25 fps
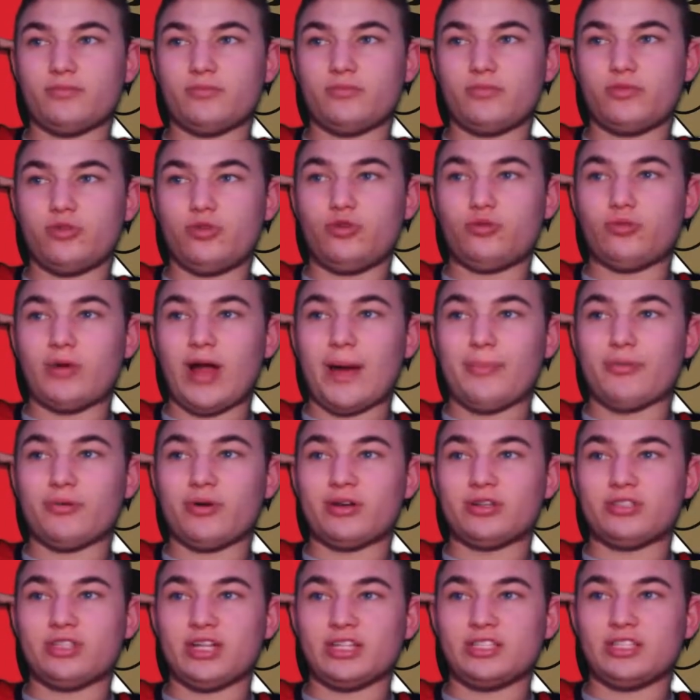Ooh,
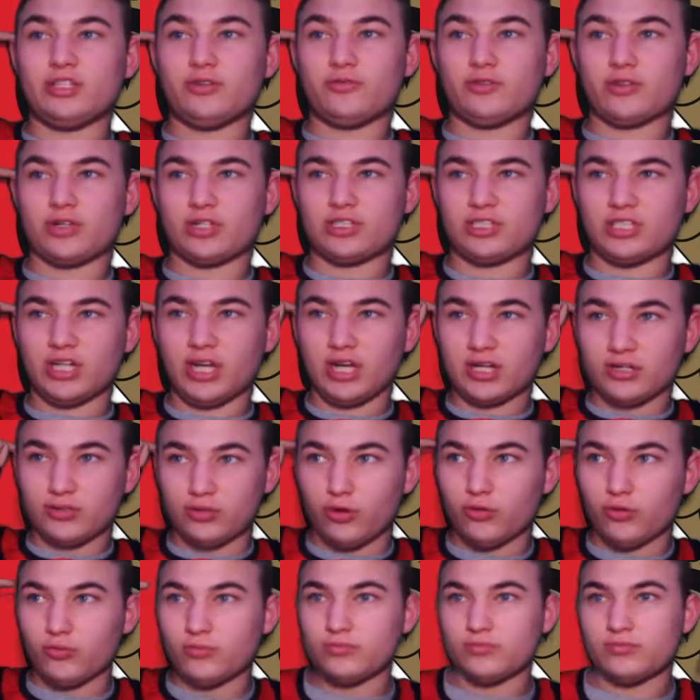wraparound chance here for Tkachuk.
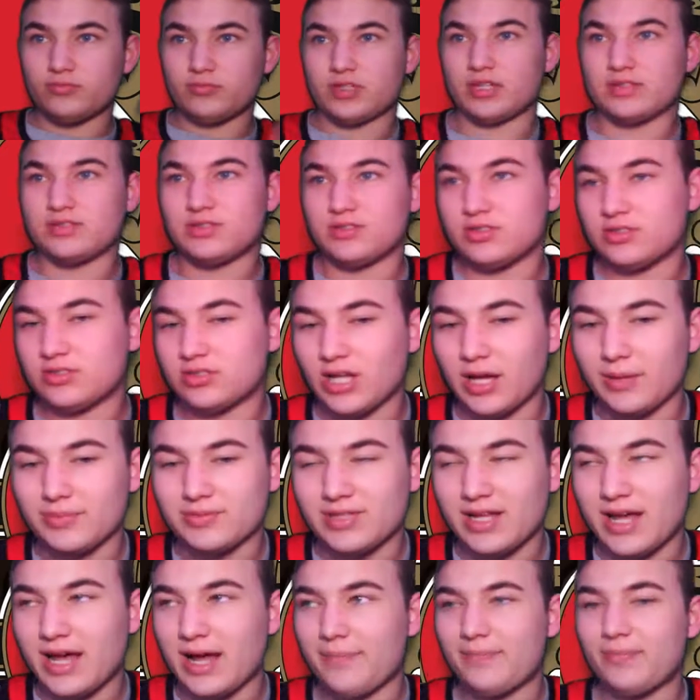Nope, Justin stops
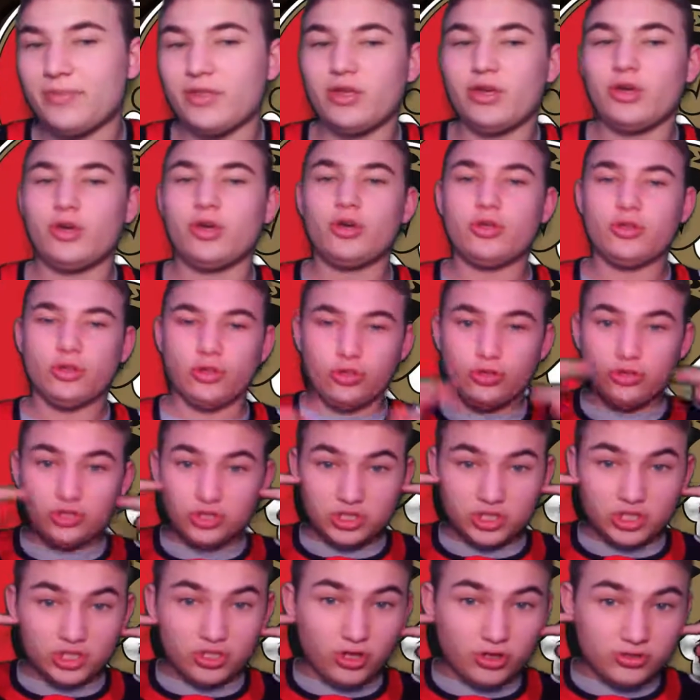that.
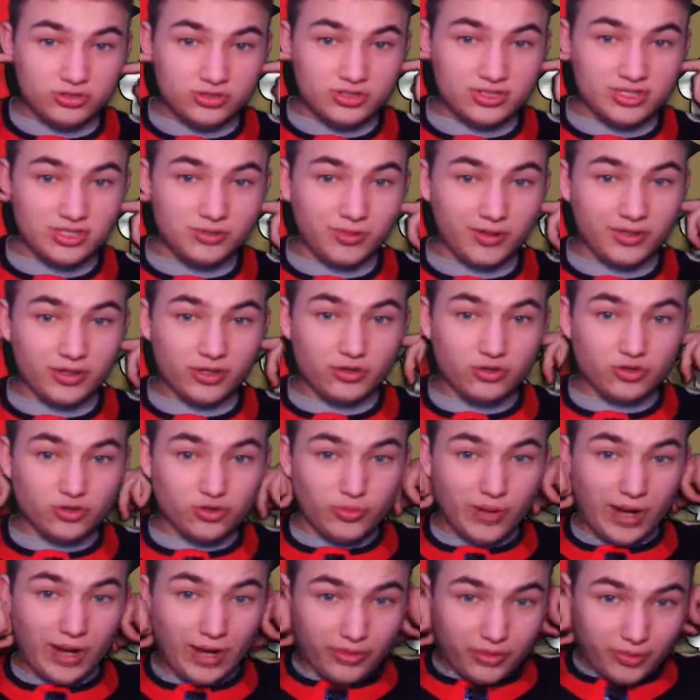Usually you also see one that goes
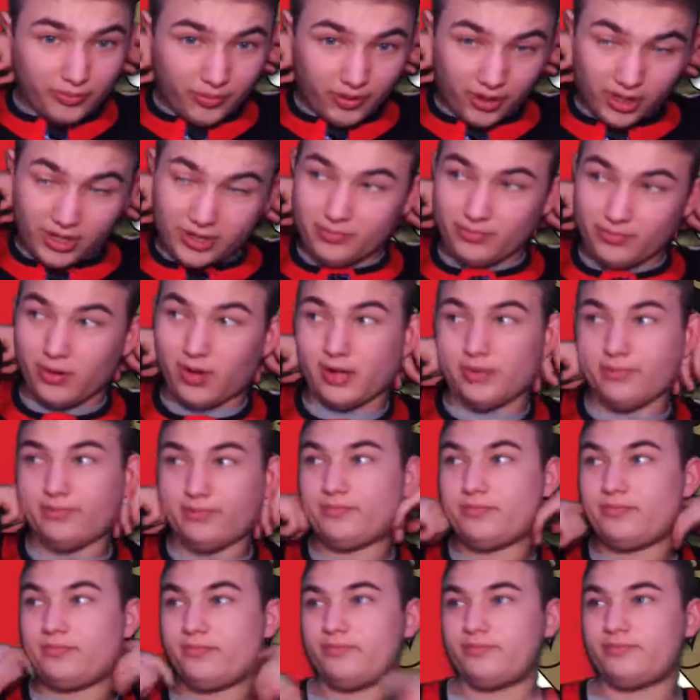around the bottom butt
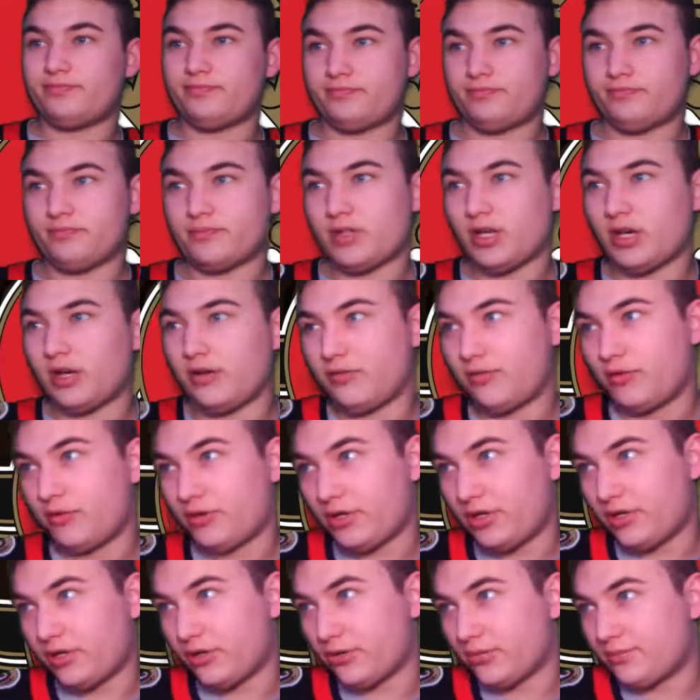of your
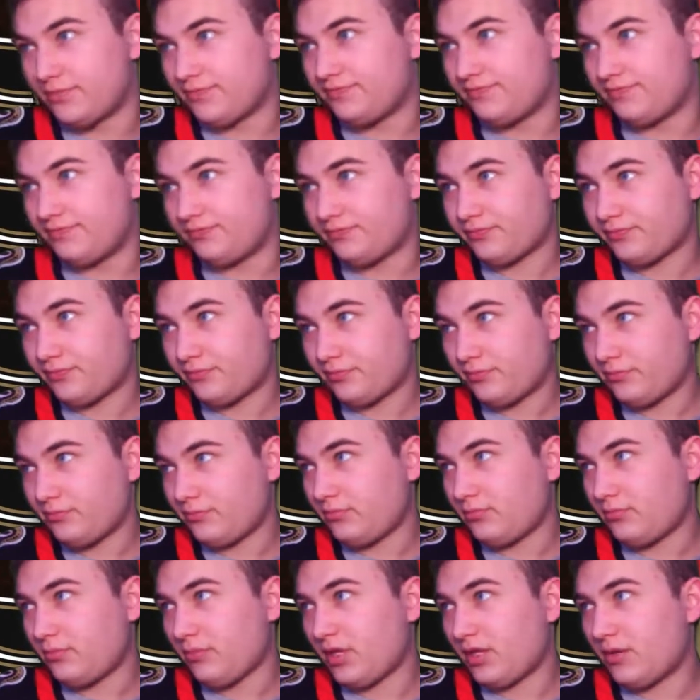ear.
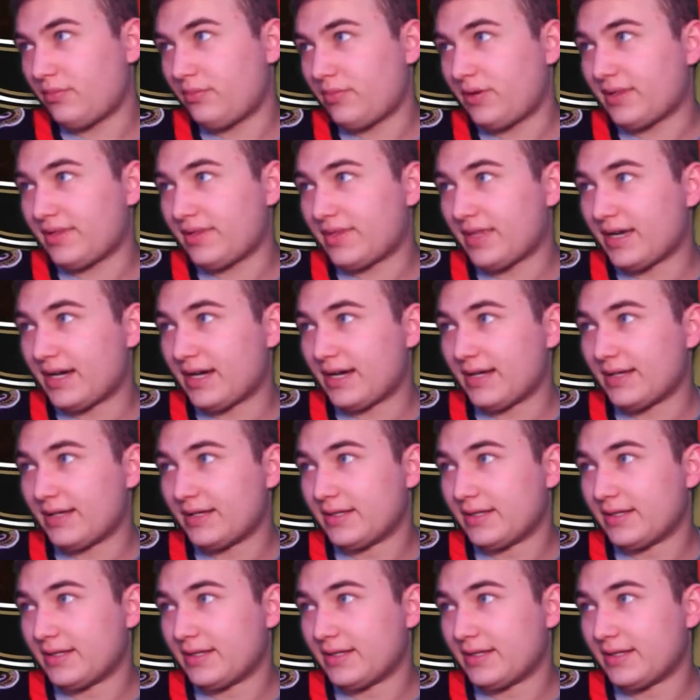But, I'm